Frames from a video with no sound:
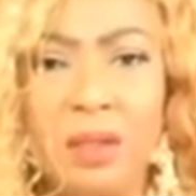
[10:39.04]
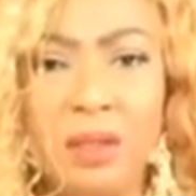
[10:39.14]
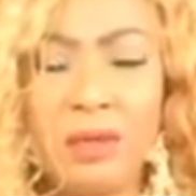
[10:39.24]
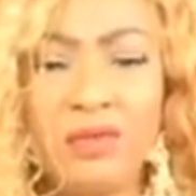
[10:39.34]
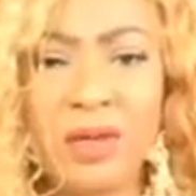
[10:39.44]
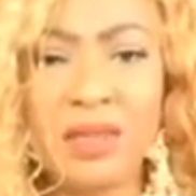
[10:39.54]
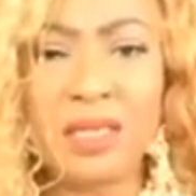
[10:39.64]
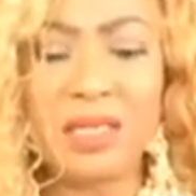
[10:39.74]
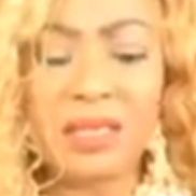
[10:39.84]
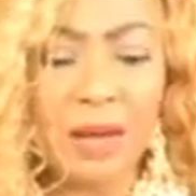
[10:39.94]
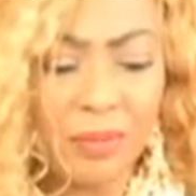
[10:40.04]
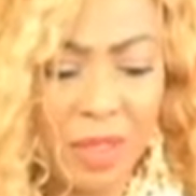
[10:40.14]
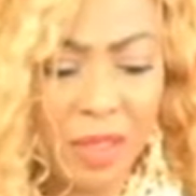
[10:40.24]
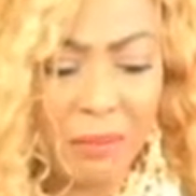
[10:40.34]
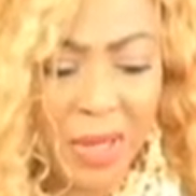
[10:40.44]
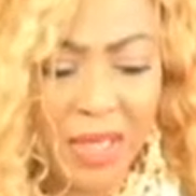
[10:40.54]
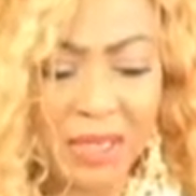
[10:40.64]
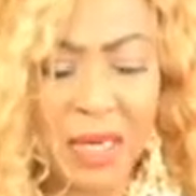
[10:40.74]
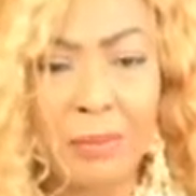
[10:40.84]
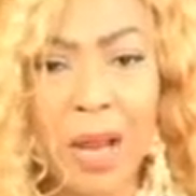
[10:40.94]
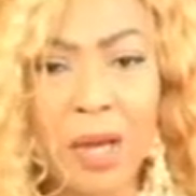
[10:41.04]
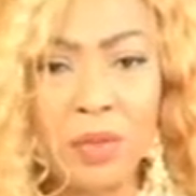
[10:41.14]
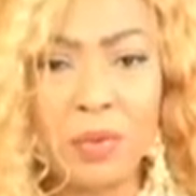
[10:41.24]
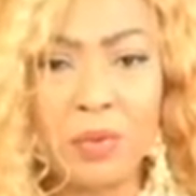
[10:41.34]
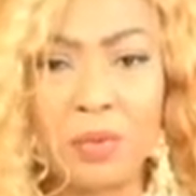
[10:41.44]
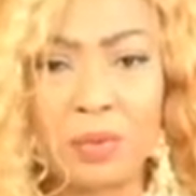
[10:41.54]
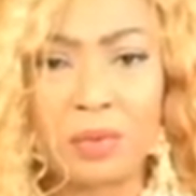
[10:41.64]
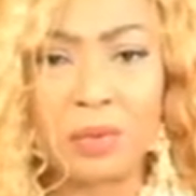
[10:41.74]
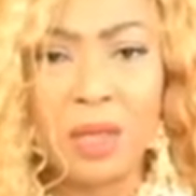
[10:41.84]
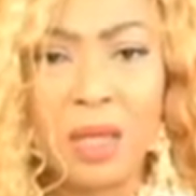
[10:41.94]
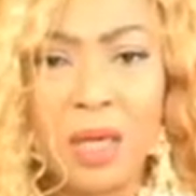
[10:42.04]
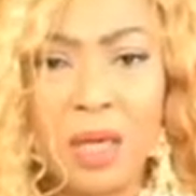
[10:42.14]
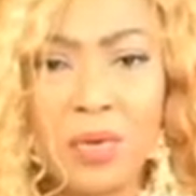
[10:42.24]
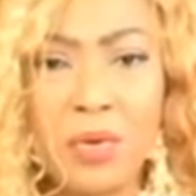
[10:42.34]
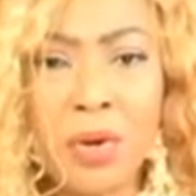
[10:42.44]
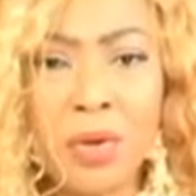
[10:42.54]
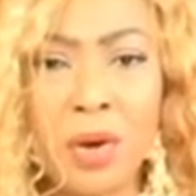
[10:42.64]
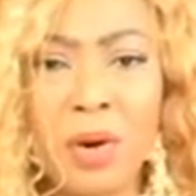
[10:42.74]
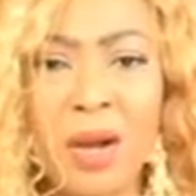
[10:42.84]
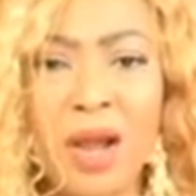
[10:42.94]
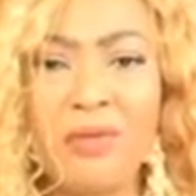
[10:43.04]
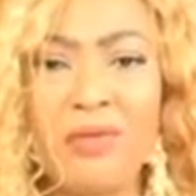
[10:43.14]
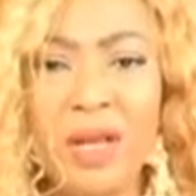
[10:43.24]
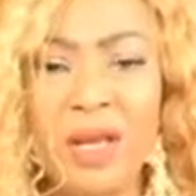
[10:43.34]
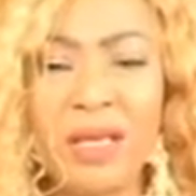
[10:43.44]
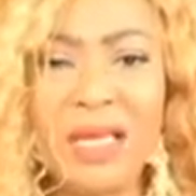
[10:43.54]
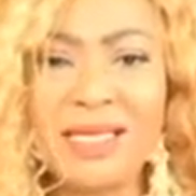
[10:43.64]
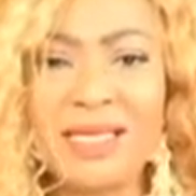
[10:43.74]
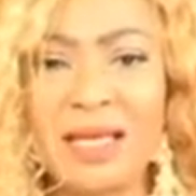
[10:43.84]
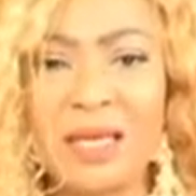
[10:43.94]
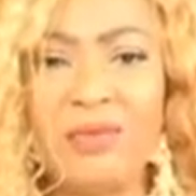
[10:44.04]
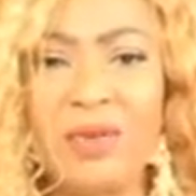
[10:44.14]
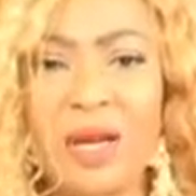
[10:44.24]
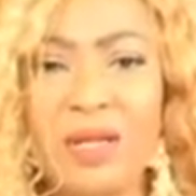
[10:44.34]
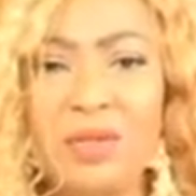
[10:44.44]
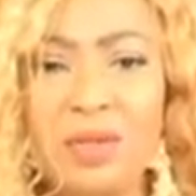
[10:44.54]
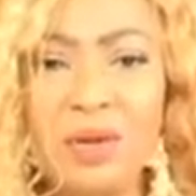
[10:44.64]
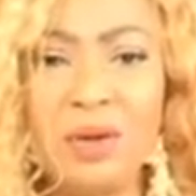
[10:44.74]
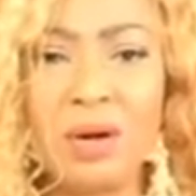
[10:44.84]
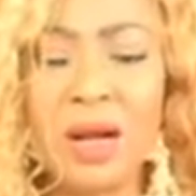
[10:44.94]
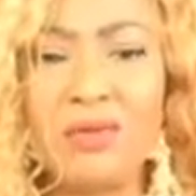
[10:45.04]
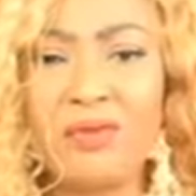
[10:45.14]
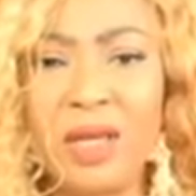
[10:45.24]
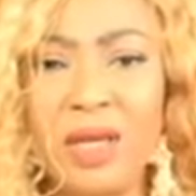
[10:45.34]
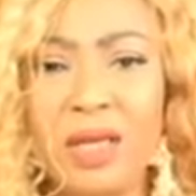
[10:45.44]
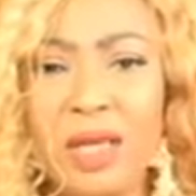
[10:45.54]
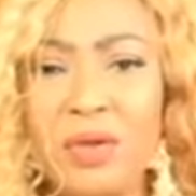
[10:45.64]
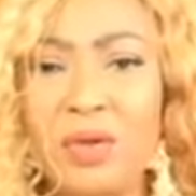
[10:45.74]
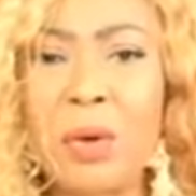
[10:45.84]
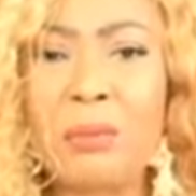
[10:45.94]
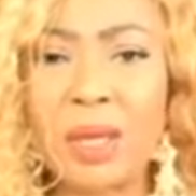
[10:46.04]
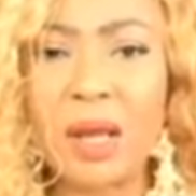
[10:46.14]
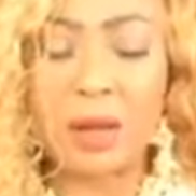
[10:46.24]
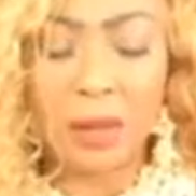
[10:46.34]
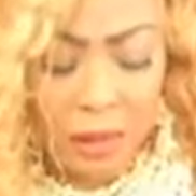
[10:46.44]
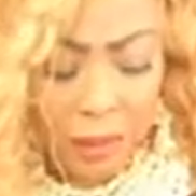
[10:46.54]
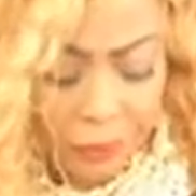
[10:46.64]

You feel there's something amazing about you. You're no longer feeling insignificant. You're no longer feeling like you don't belong.